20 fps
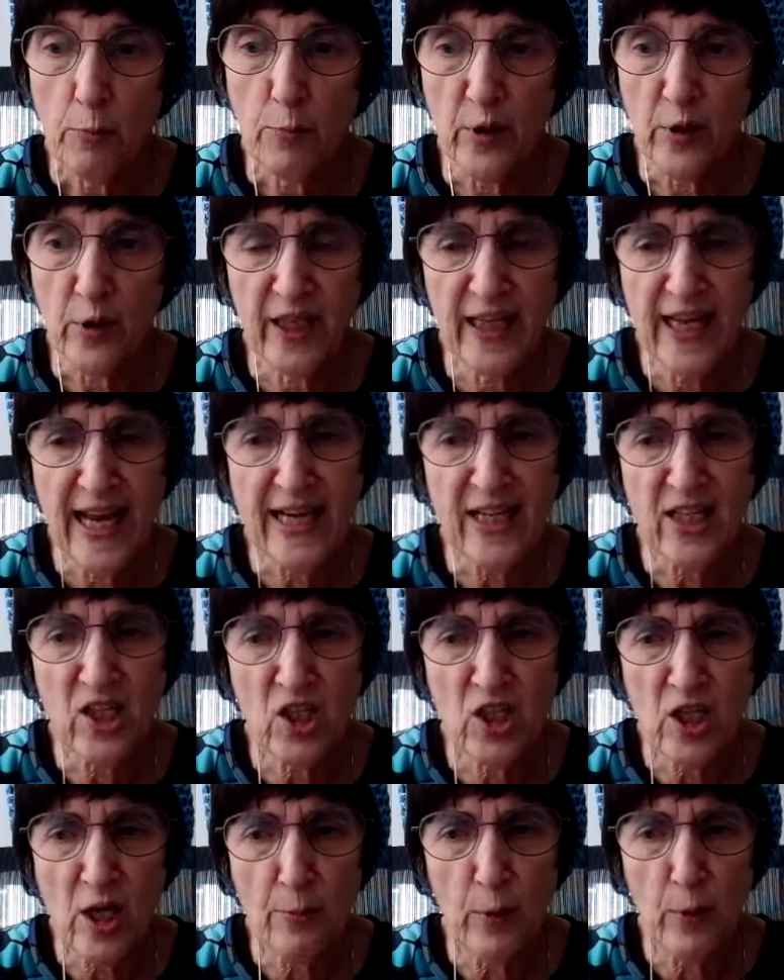But
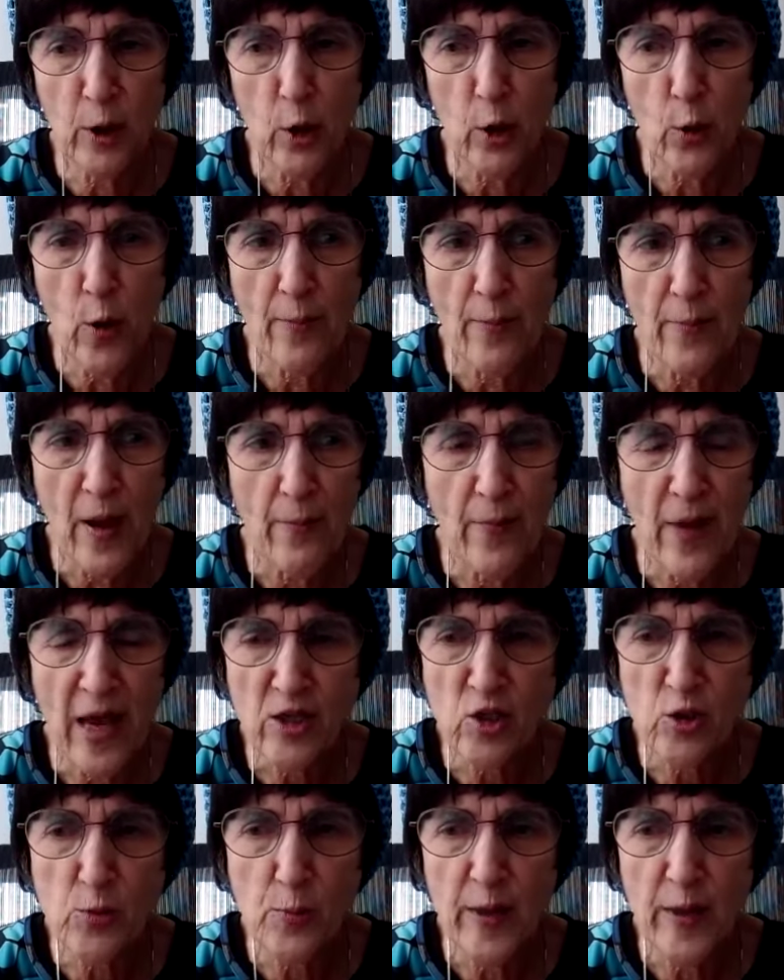getting
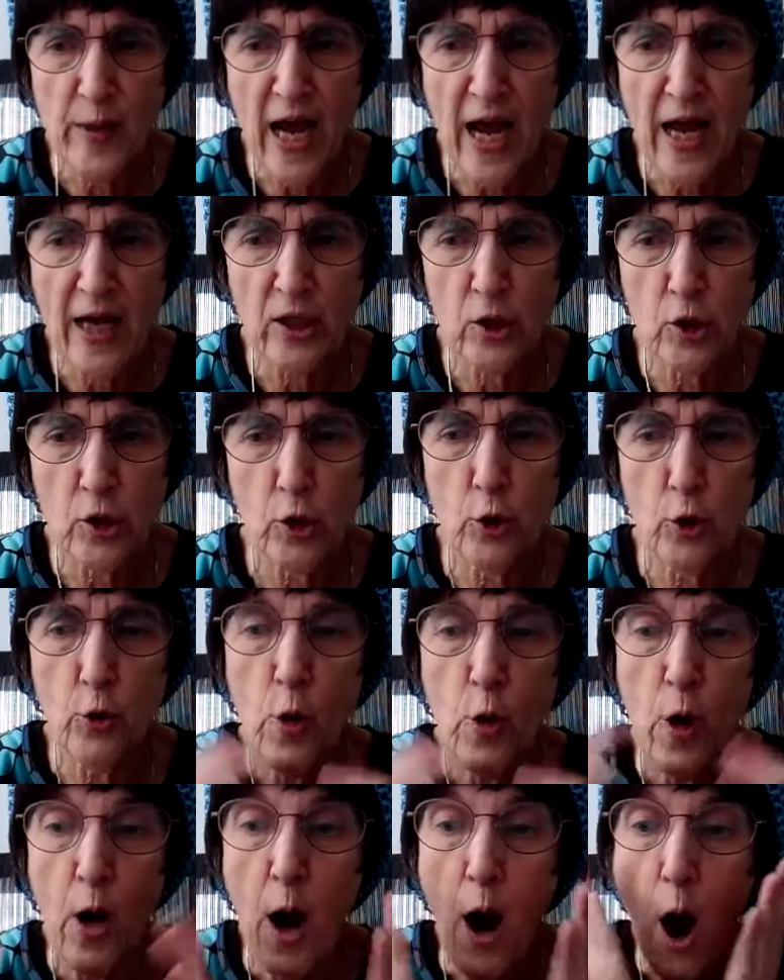WMMS behind you,